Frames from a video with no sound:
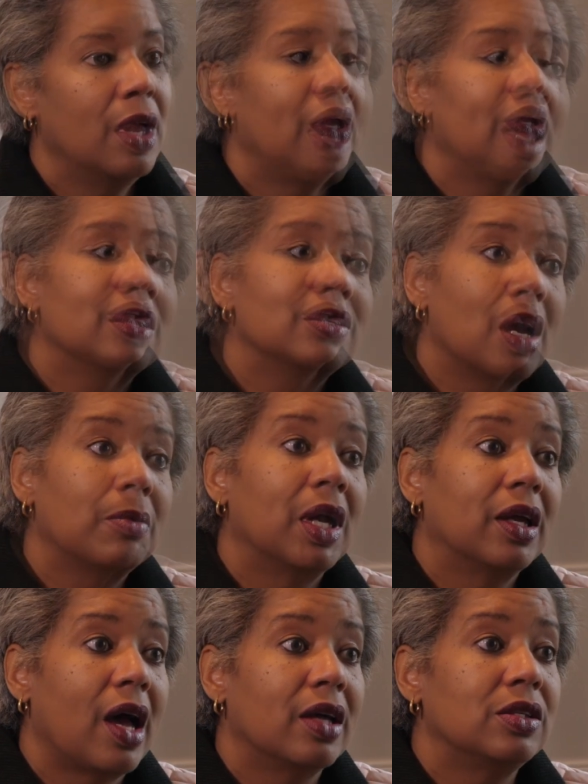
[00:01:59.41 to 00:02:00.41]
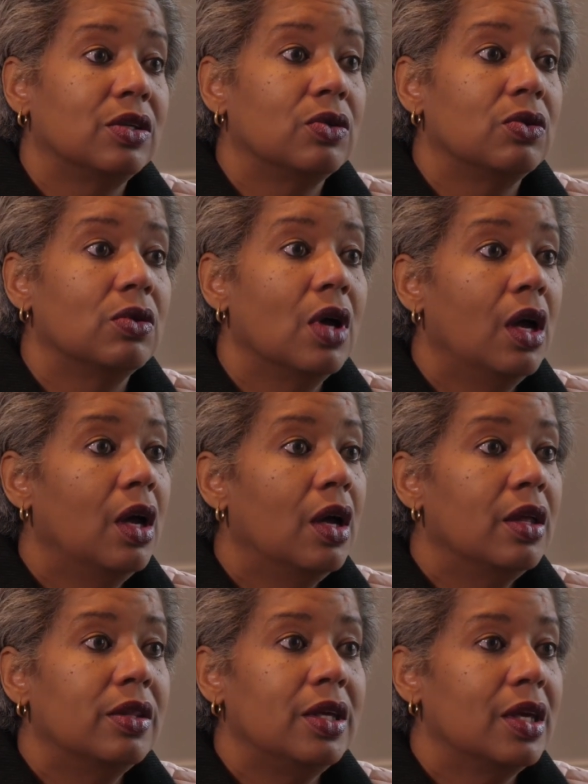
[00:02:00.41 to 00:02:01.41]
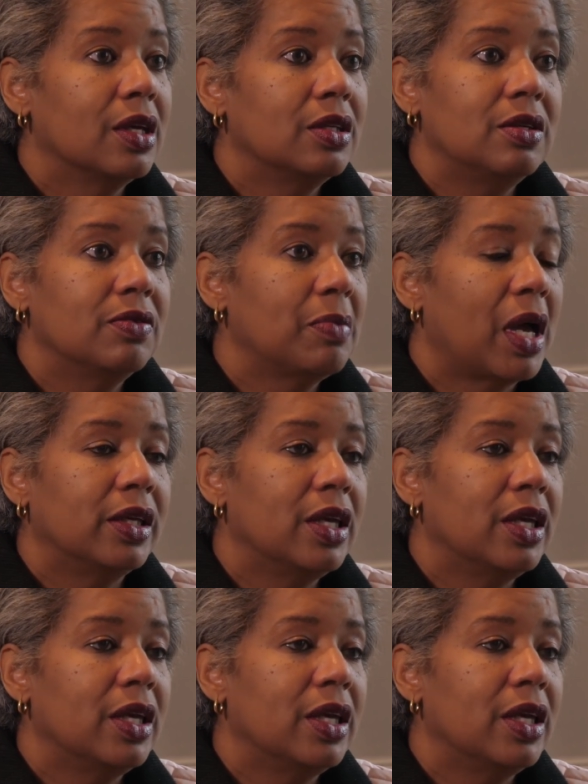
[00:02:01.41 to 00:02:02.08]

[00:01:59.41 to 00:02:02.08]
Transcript: By the time I got to the end of my